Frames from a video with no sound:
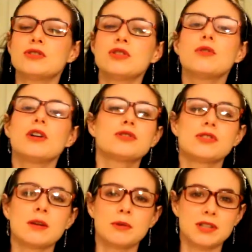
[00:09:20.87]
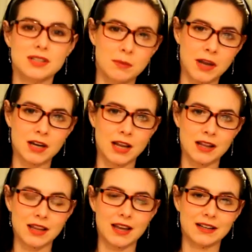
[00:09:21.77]
two cultures I participate
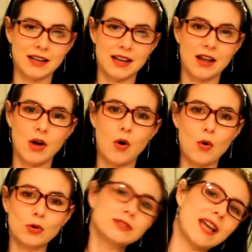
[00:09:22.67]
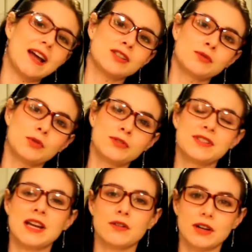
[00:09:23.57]
in that hold casseroles
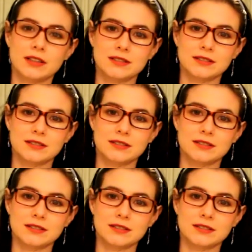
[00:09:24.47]
sacred.